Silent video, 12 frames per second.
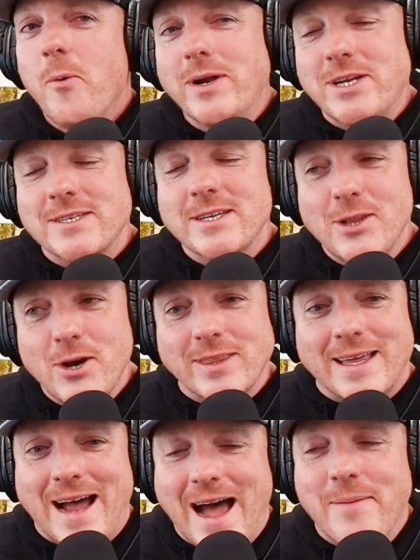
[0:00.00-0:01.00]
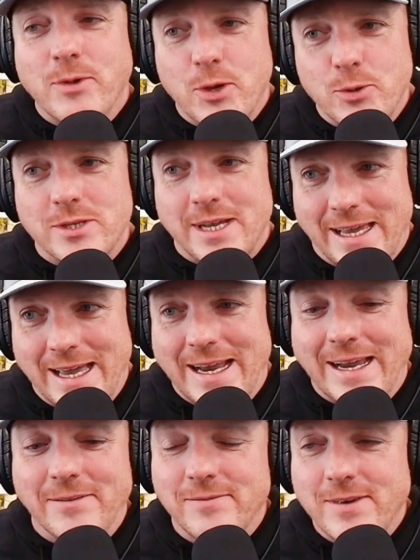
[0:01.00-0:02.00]
which is the look that I'm used to
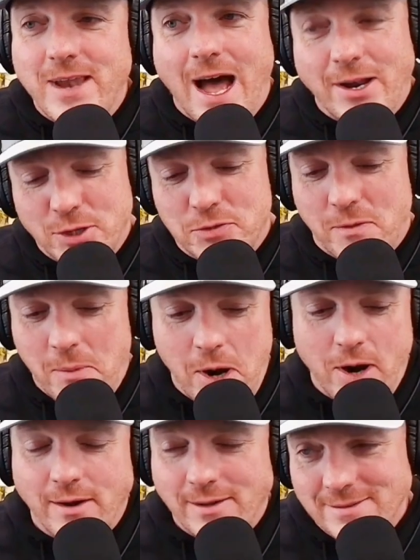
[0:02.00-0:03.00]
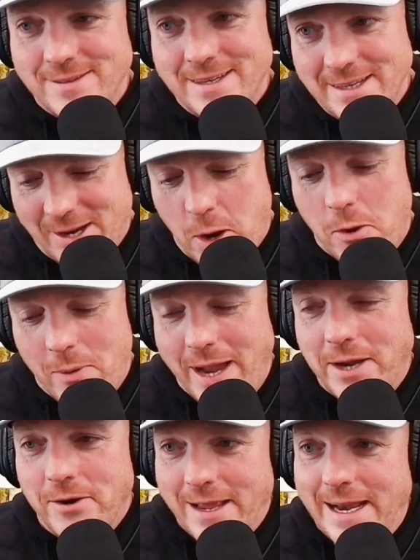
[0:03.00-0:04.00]
getting, not just from her. It's, go
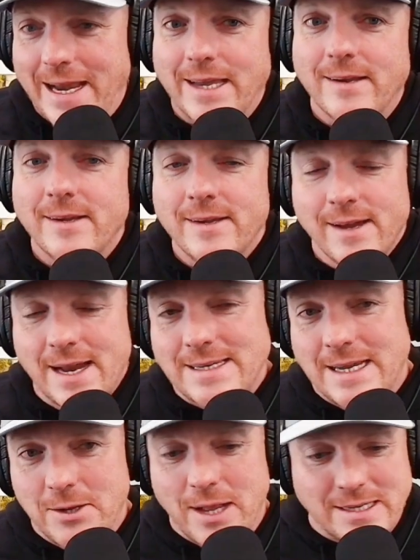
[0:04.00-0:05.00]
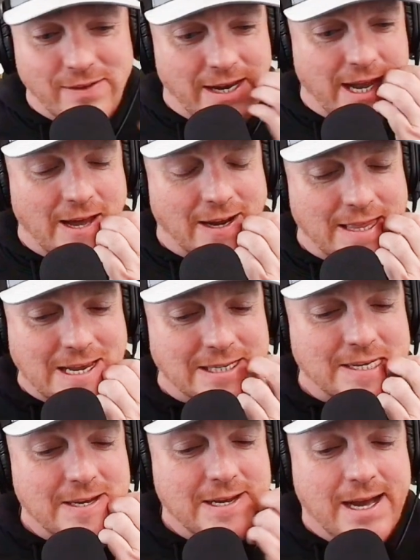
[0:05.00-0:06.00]
away. You're an idiot. Cause I do lots of idiotic
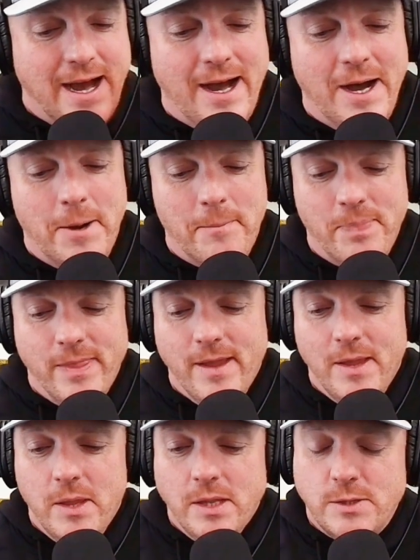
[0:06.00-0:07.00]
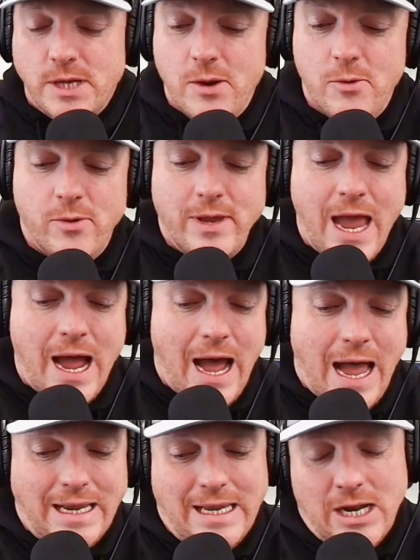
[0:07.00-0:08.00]
things. So
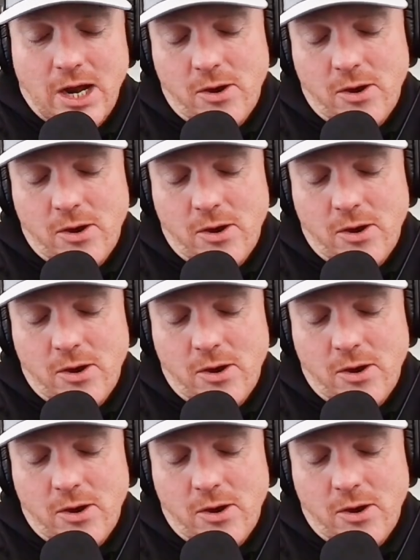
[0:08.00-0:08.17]
yeah,